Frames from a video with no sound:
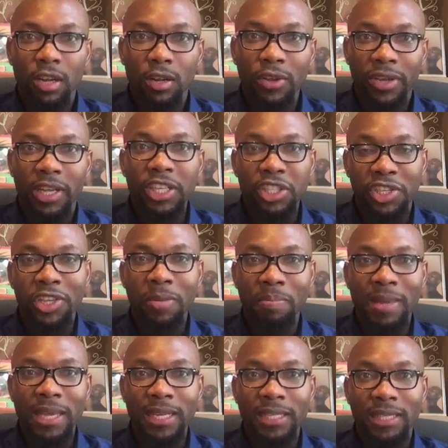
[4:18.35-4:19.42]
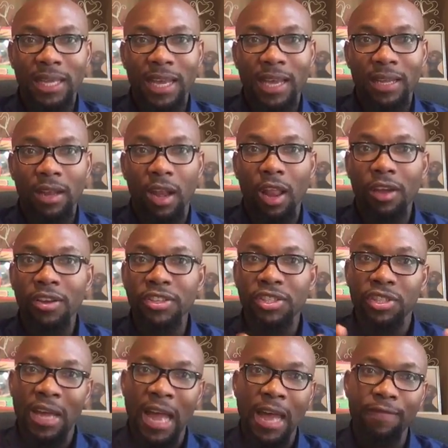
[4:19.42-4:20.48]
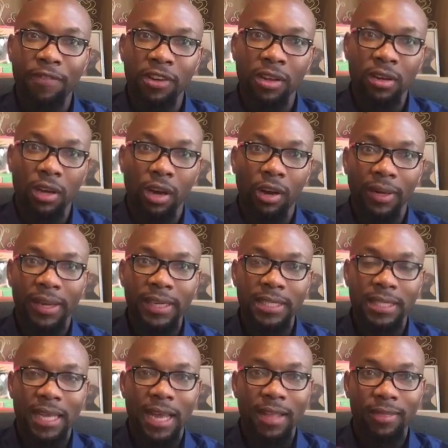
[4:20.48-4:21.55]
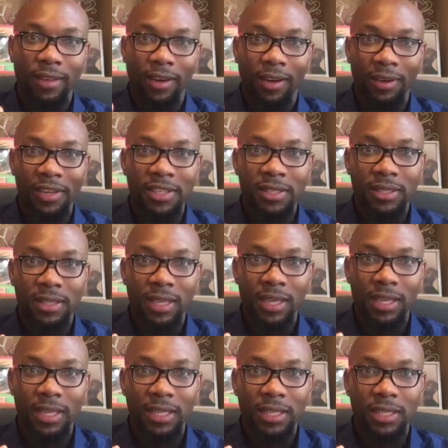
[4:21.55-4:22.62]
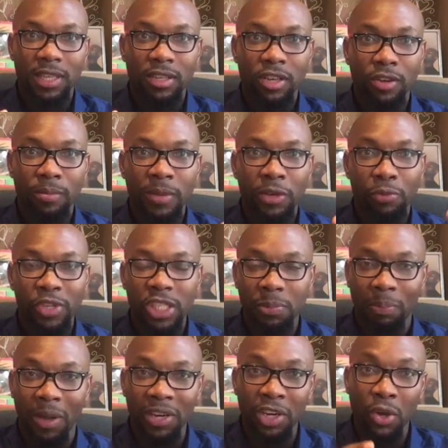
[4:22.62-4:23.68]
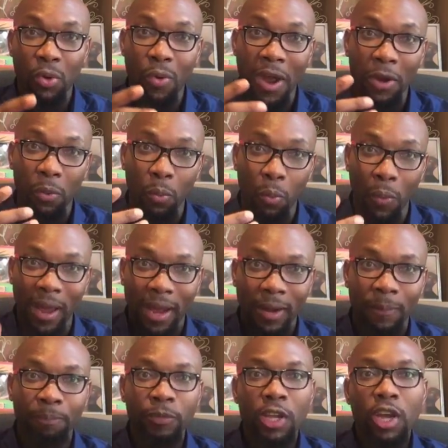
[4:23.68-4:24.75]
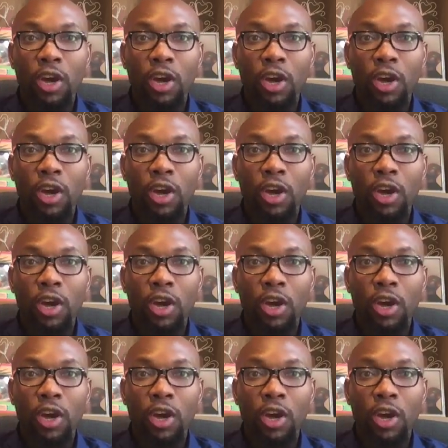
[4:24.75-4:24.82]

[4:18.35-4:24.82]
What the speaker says: look into your means, and as long as you're having an audience and the audience is, responding quite well